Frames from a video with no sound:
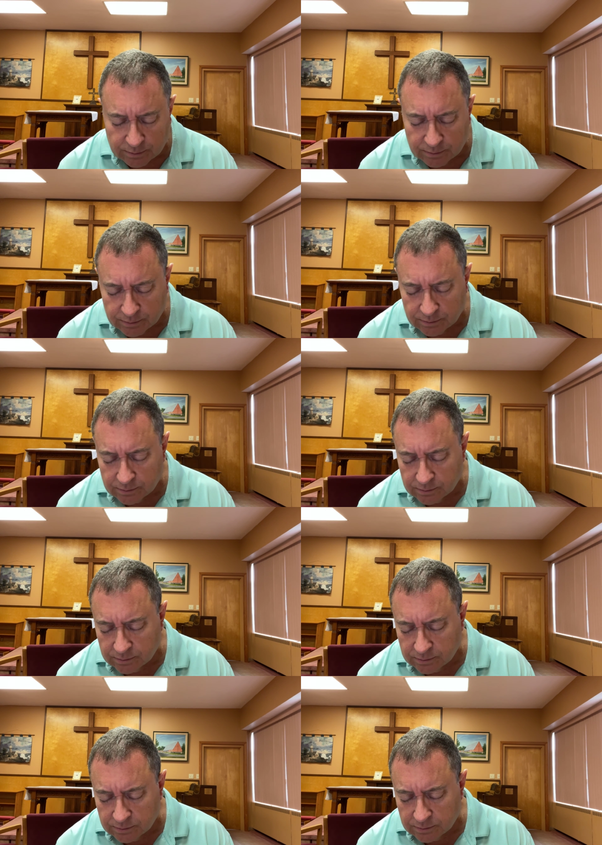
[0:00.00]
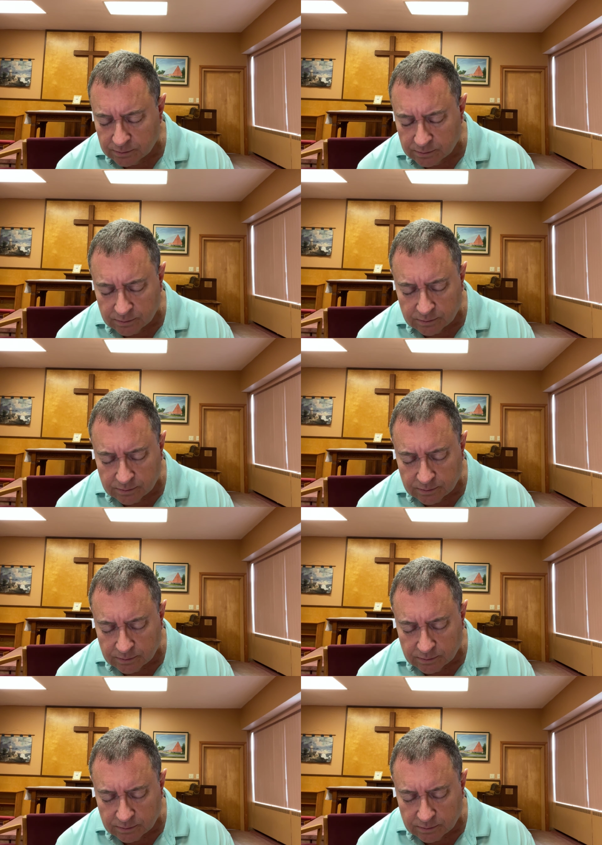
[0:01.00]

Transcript: Nobody speaks.